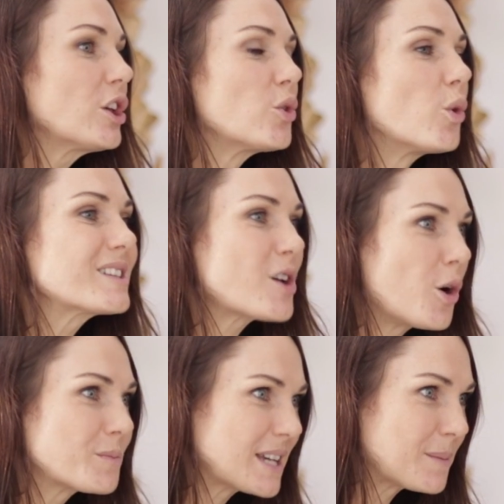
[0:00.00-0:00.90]
your
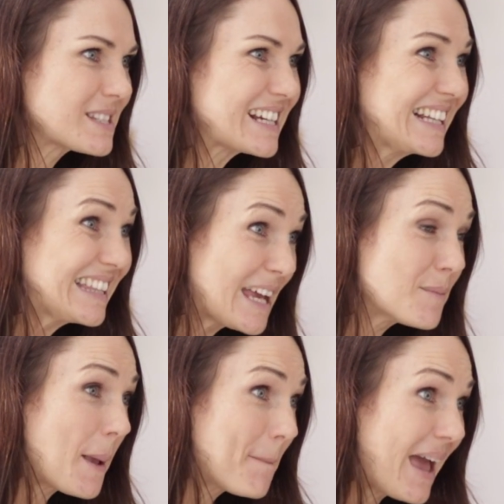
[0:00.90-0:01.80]
top tips to
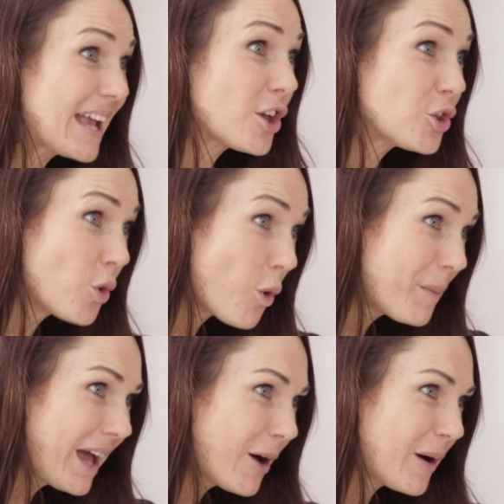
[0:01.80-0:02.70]
claiming back your
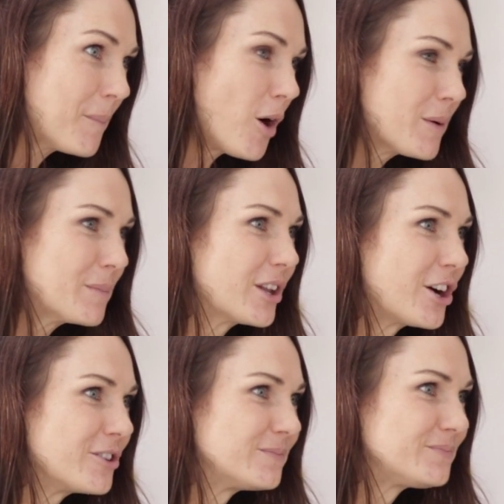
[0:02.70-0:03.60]
power? Pop it below.